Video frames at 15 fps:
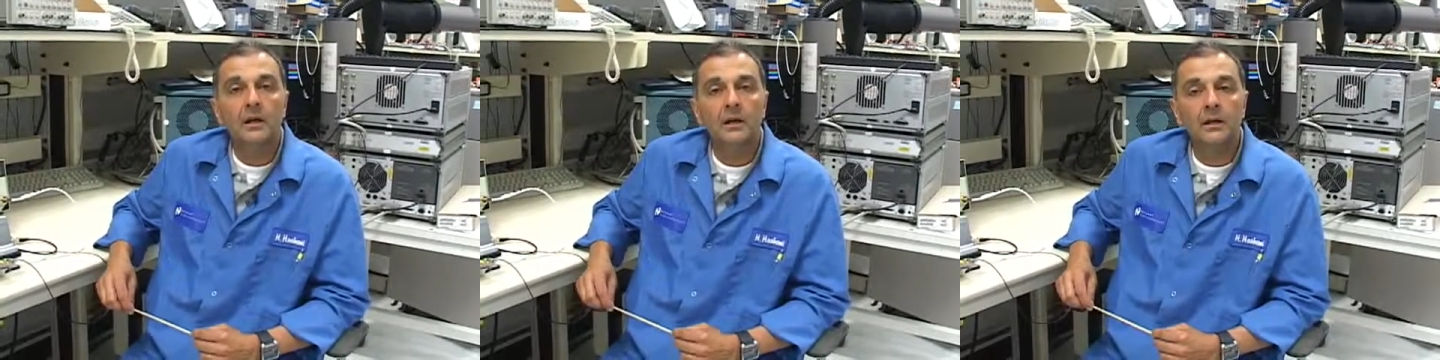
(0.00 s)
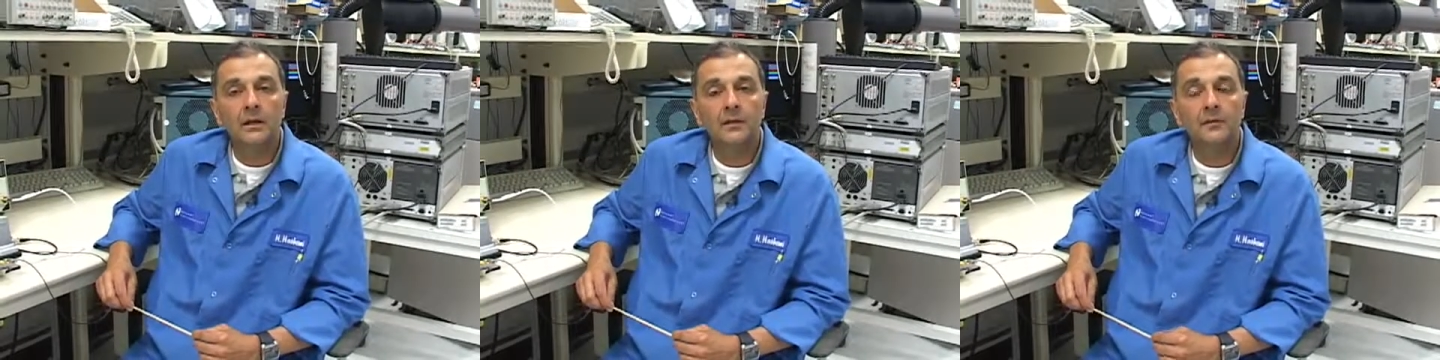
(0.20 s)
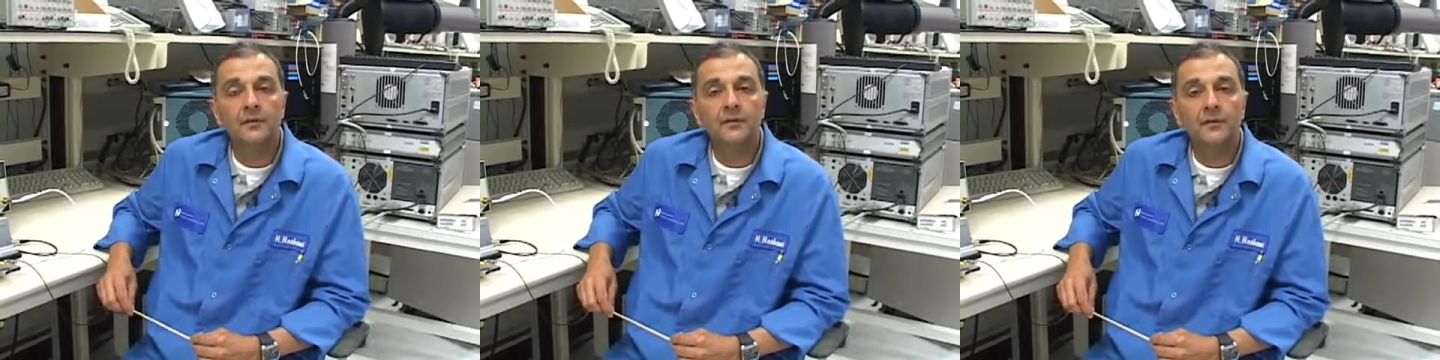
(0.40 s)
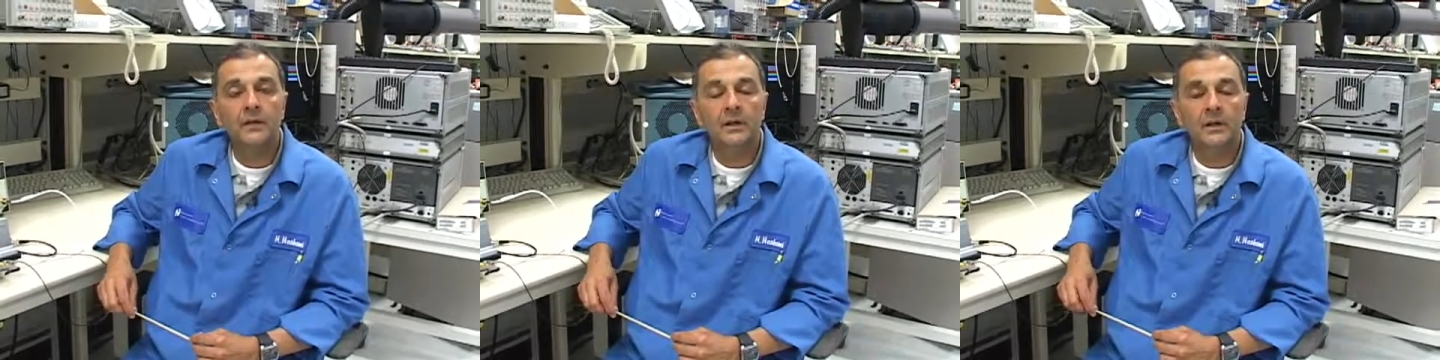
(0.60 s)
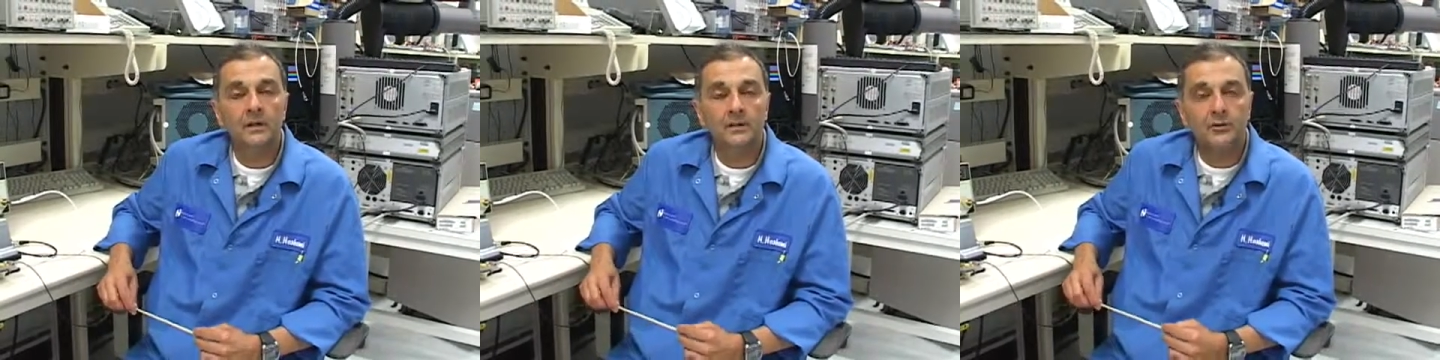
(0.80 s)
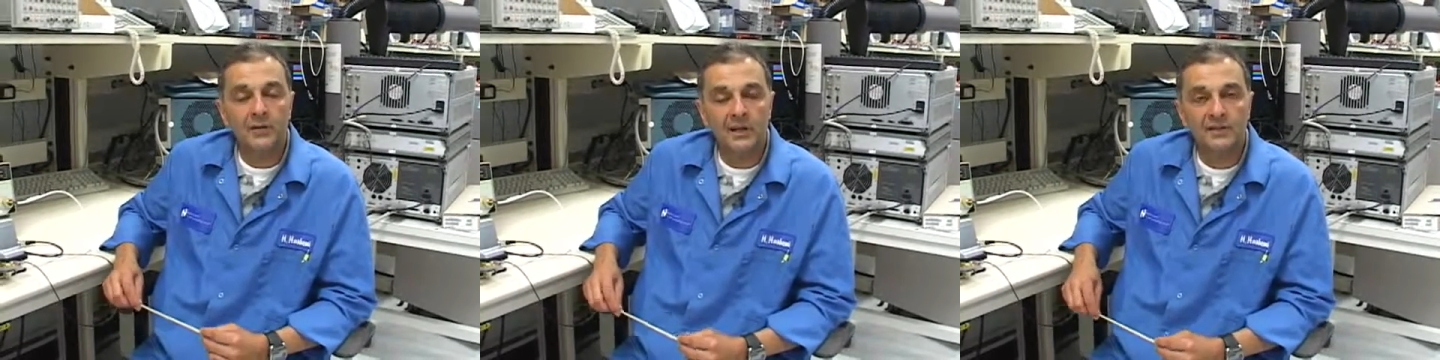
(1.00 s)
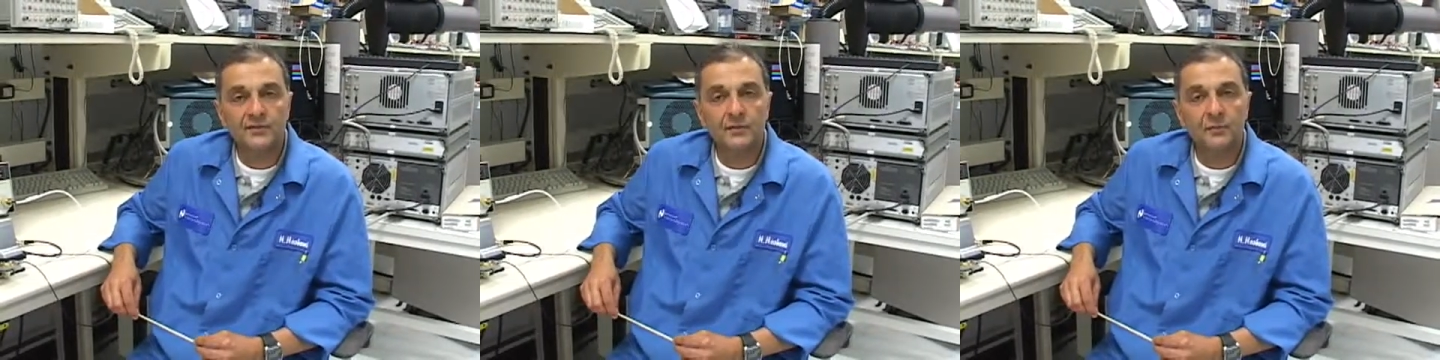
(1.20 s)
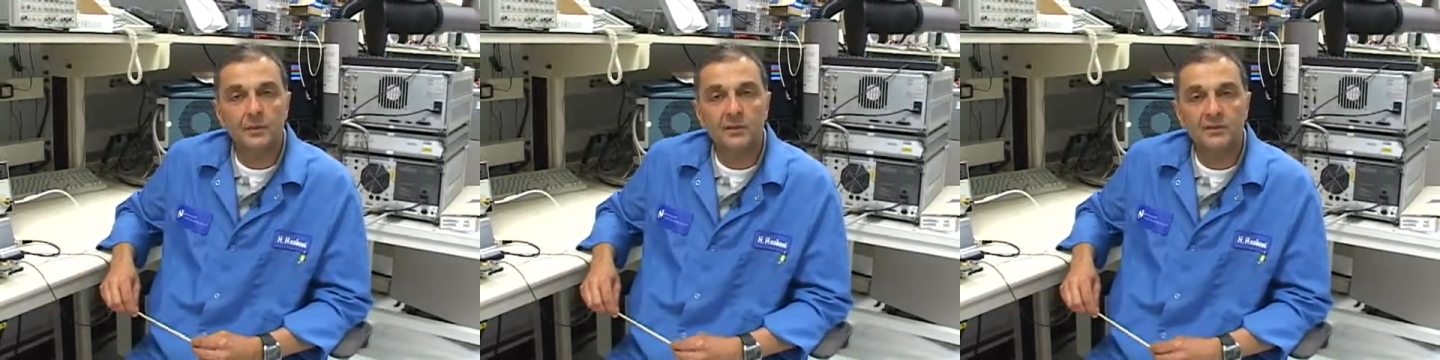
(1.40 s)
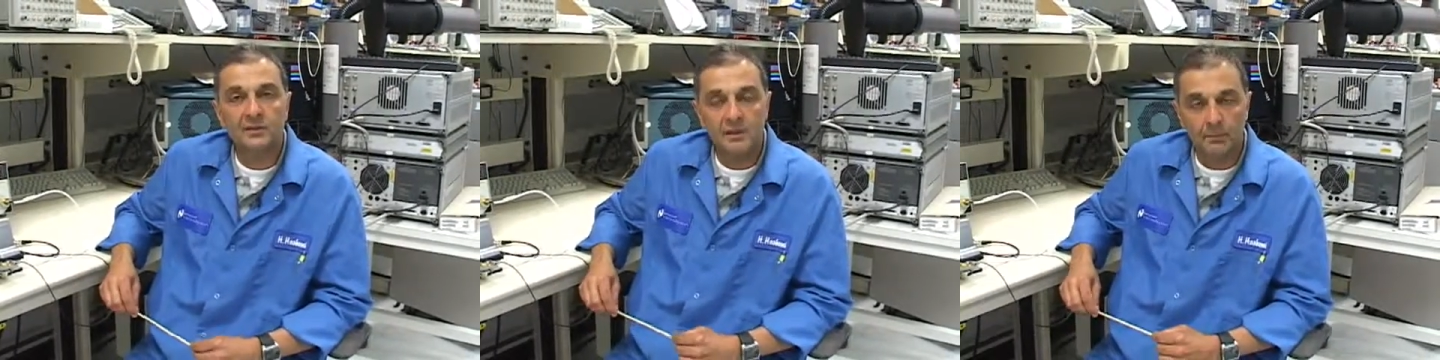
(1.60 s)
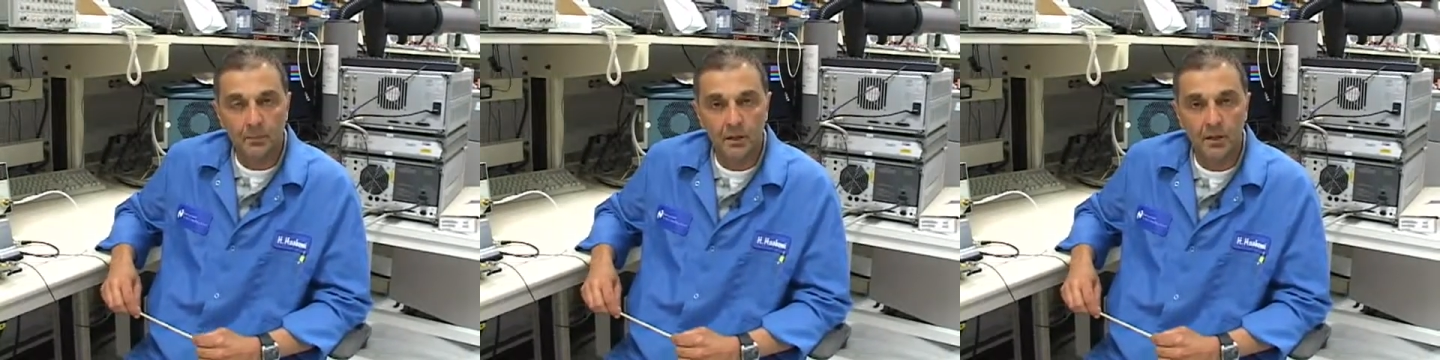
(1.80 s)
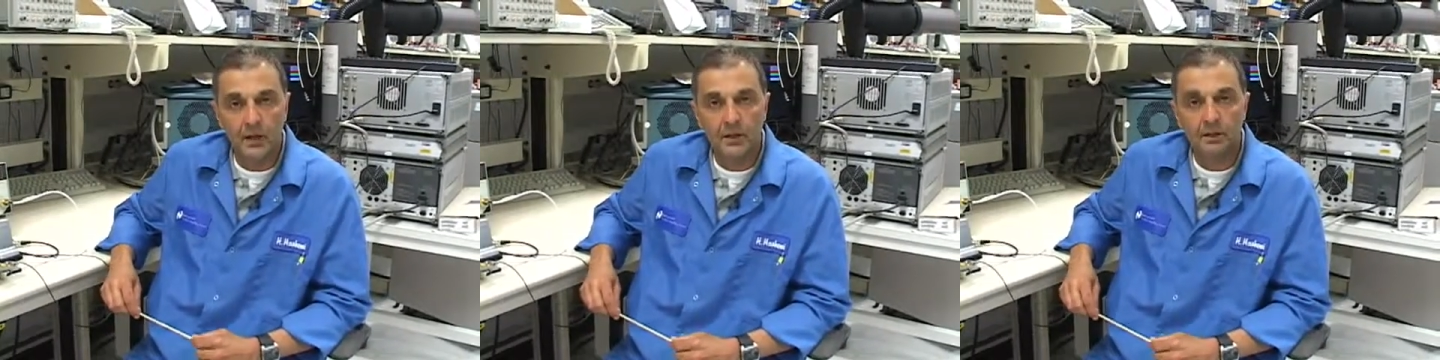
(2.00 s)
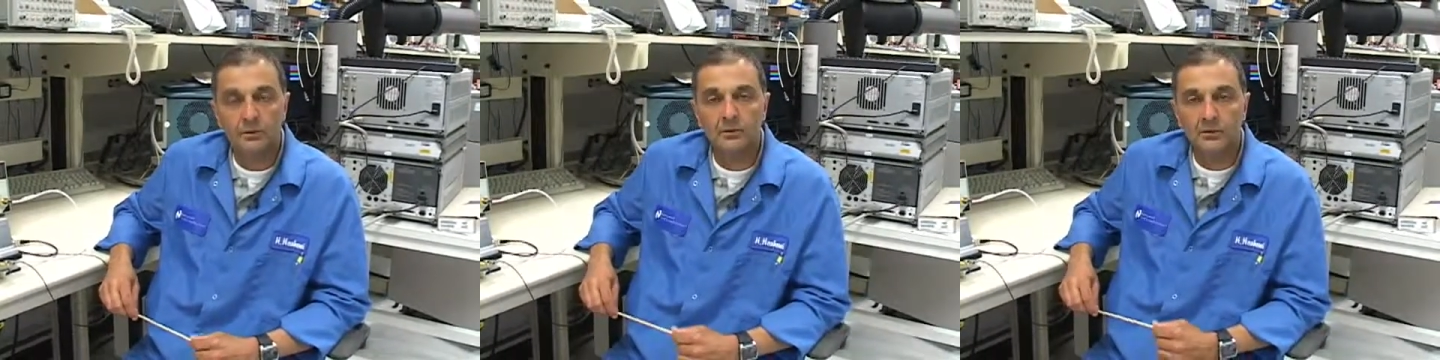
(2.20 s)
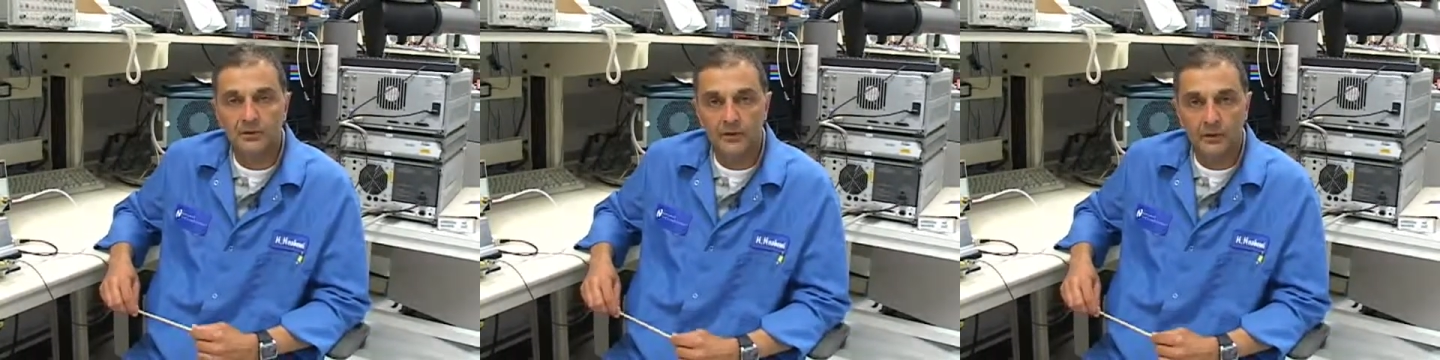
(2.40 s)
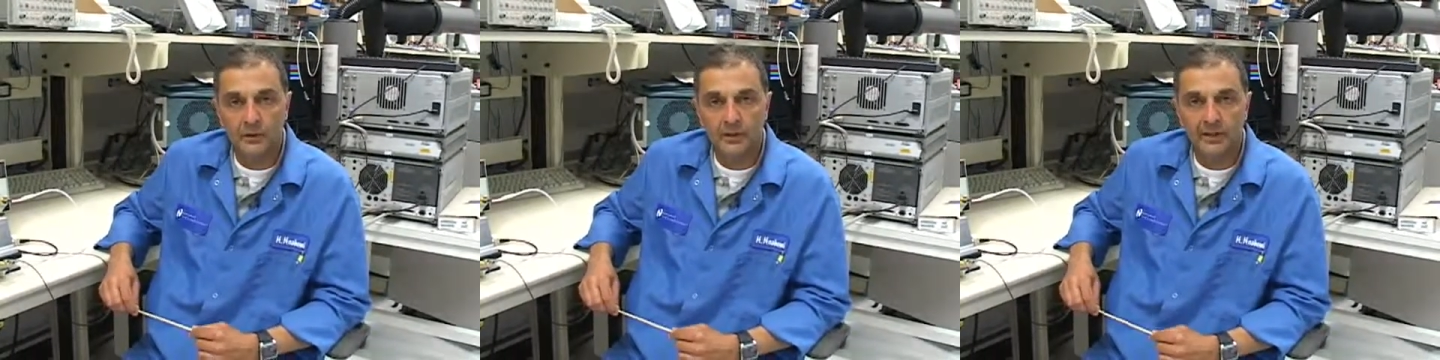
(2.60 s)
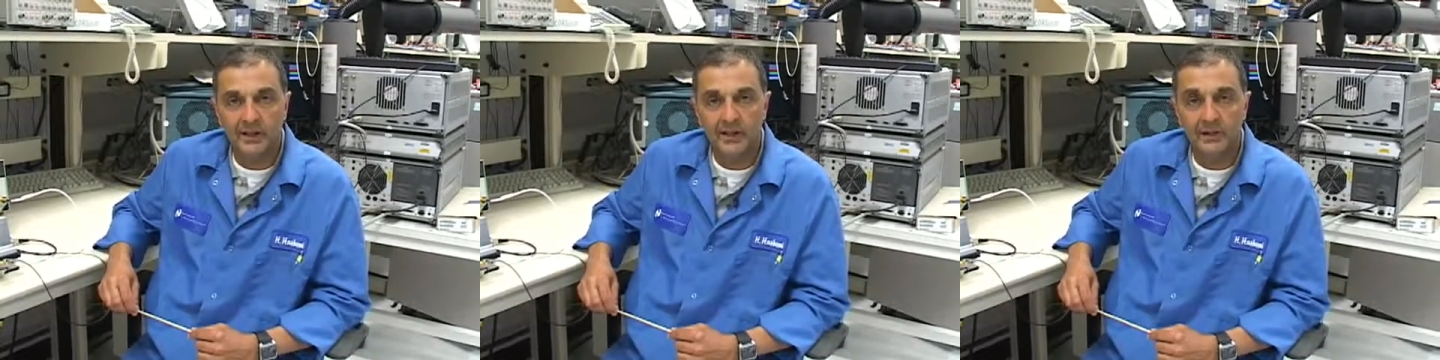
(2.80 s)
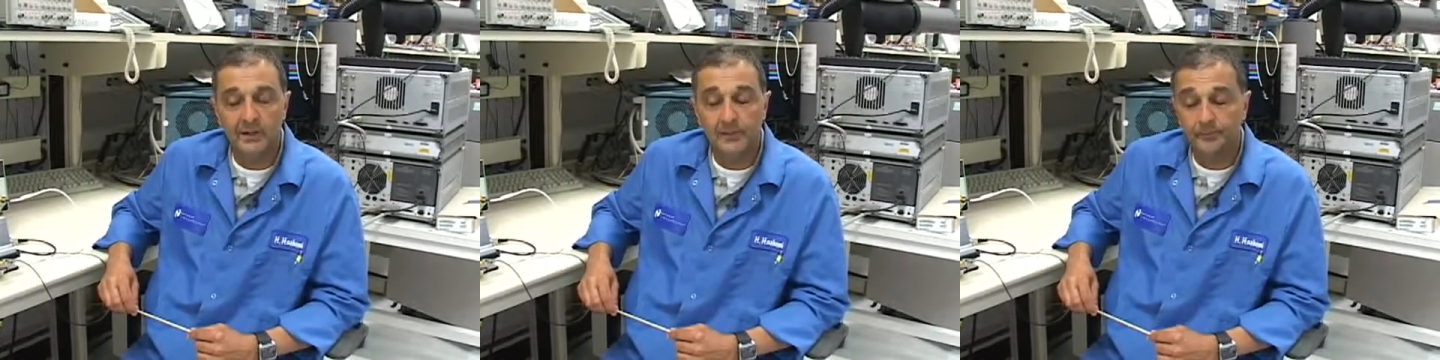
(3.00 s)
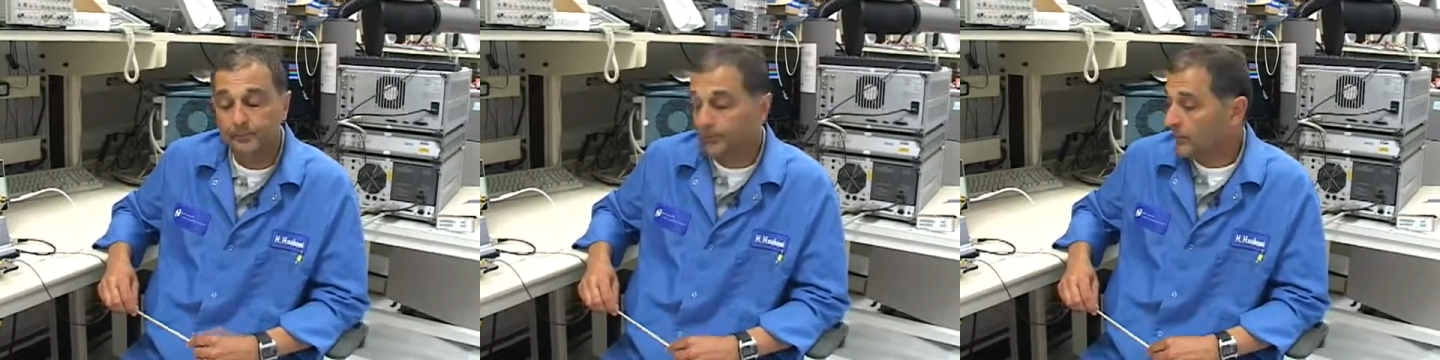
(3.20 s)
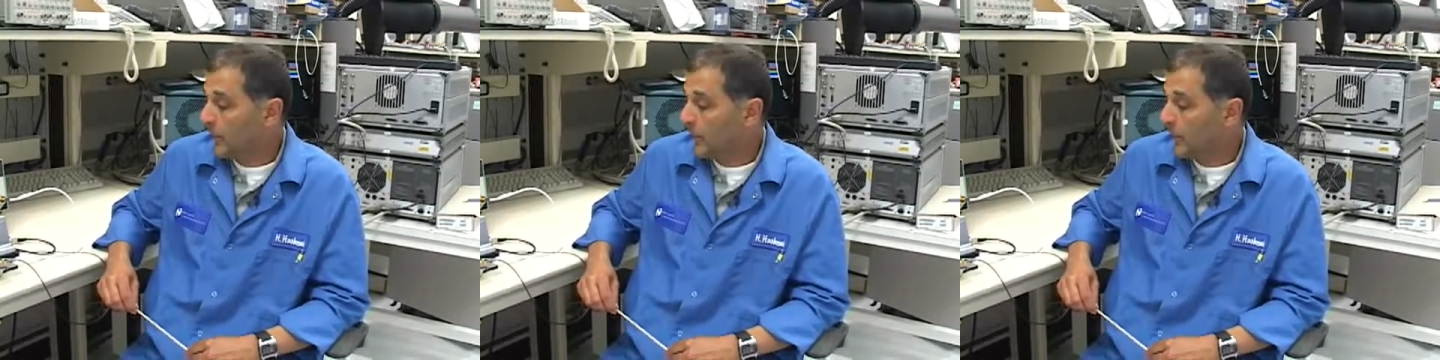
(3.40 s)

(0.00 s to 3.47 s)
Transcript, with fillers: if a transformer is applied to its front end.